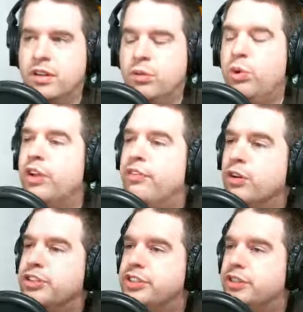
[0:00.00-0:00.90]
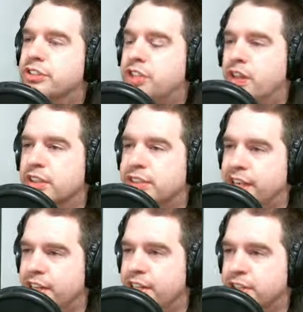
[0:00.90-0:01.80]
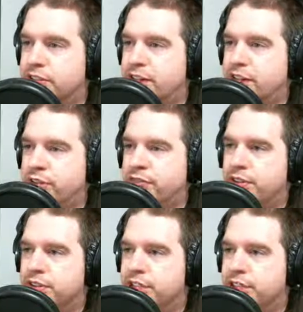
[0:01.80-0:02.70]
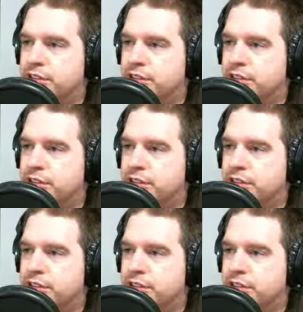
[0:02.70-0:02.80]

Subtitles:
well, it forces you to install the second disc, right, or the first disc?